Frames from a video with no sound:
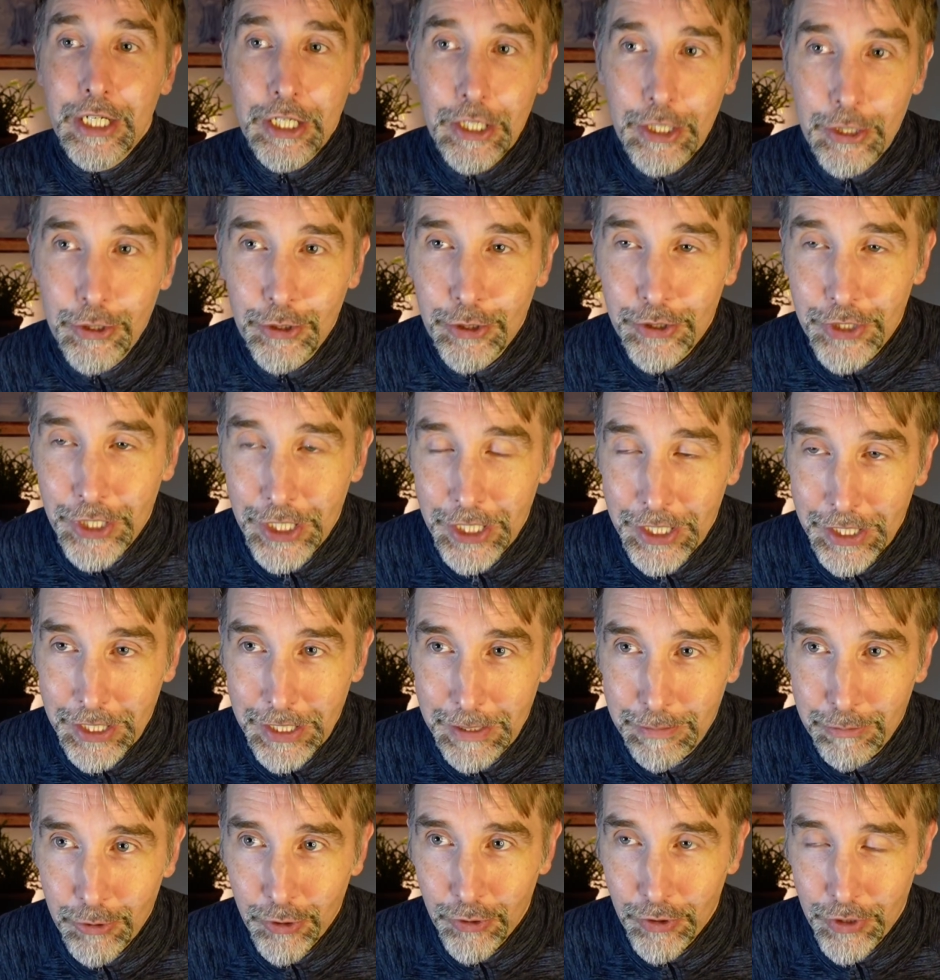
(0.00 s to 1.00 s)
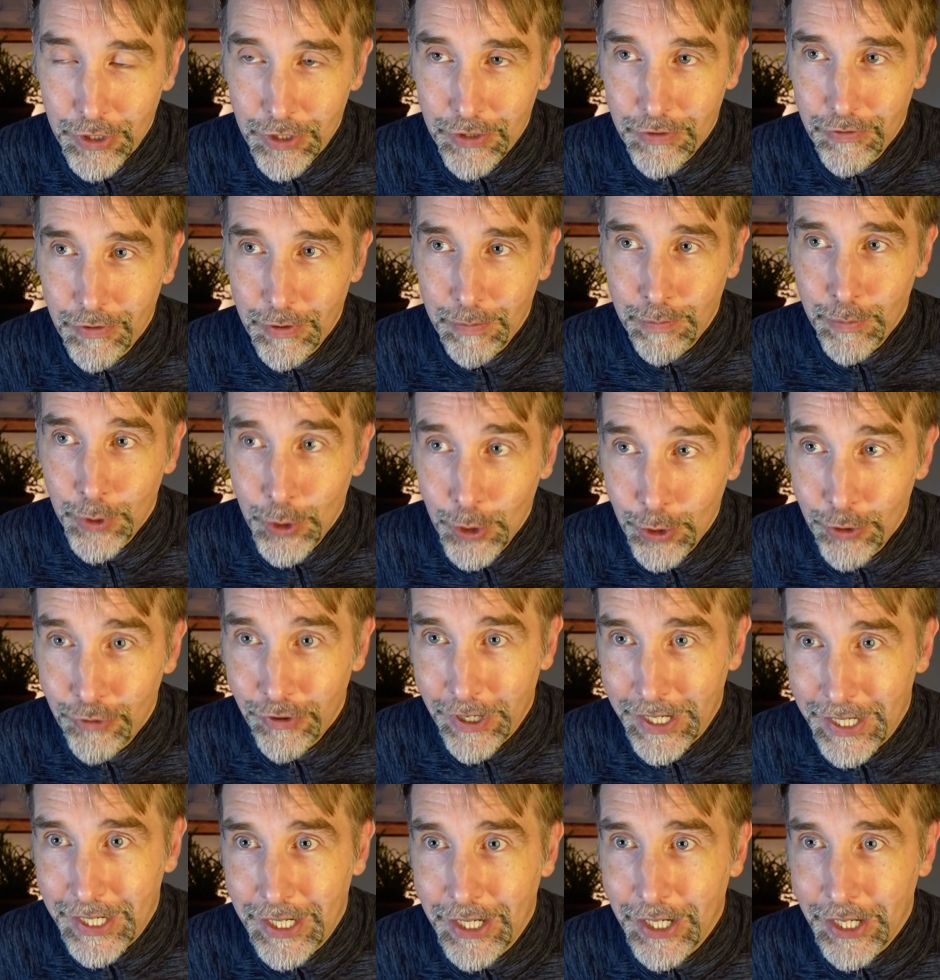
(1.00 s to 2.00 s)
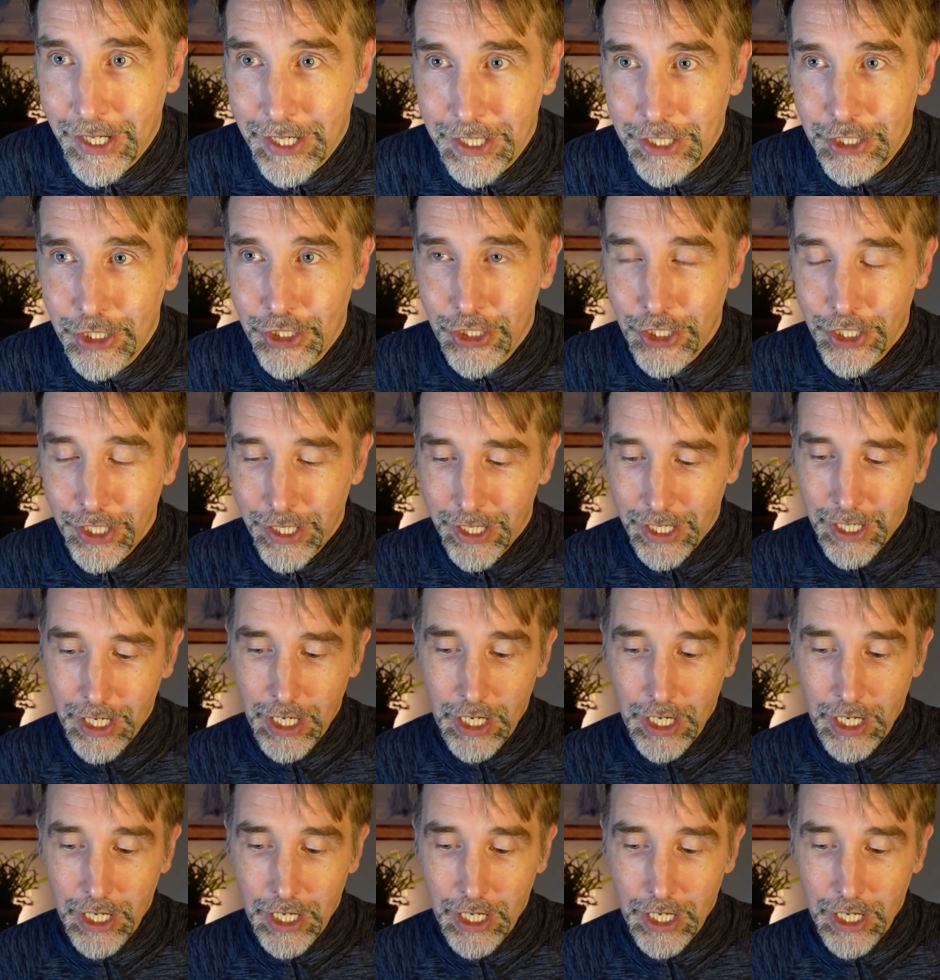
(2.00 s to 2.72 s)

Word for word: using limerence for mood regulation,